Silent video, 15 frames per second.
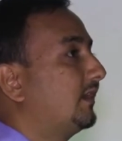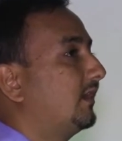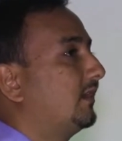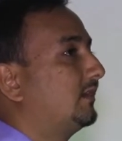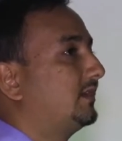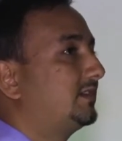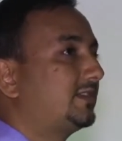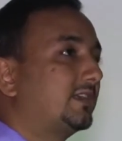
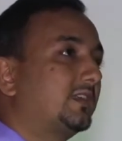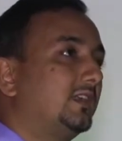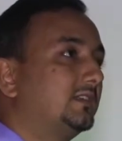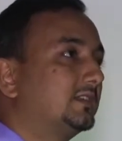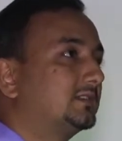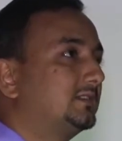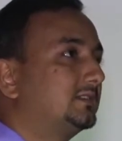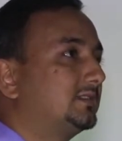Retractile
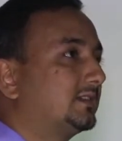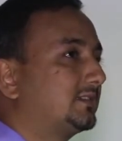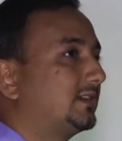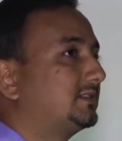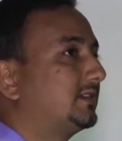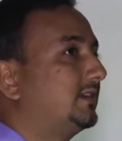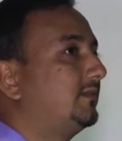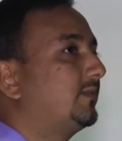testis, as I
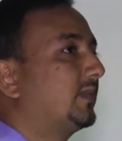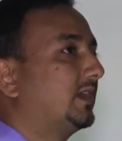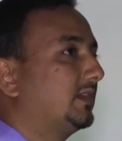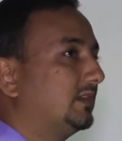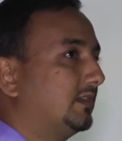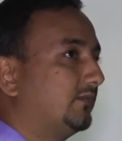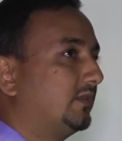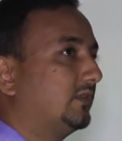said,
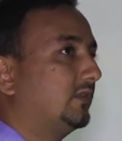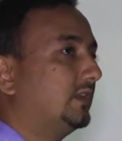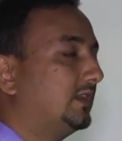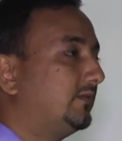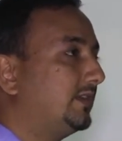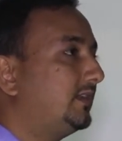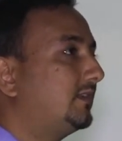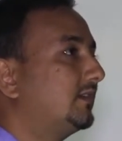if you
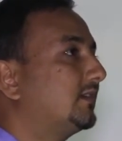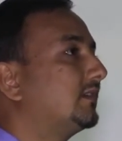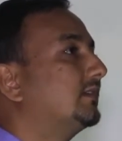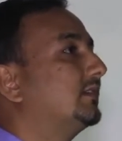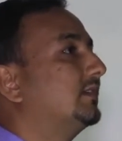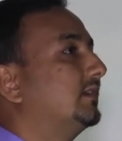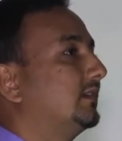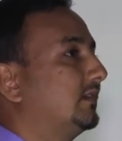leave it,
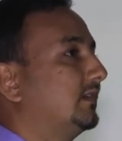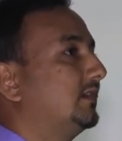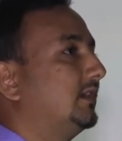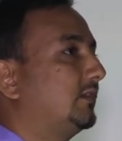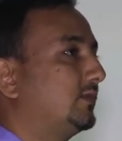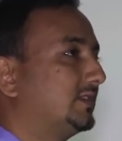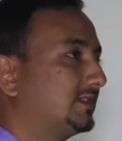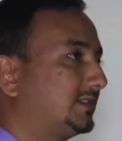
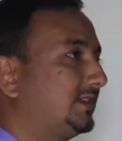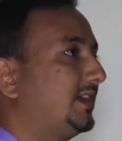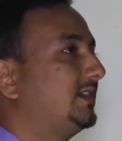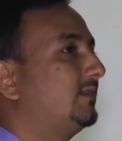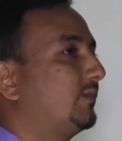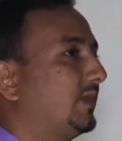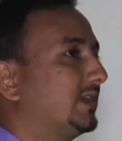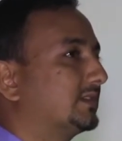it will stay
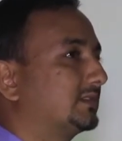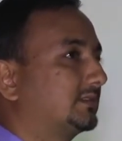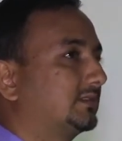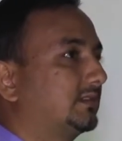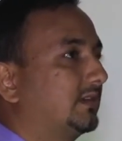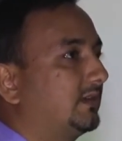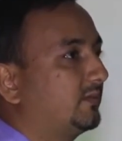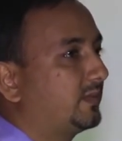in place.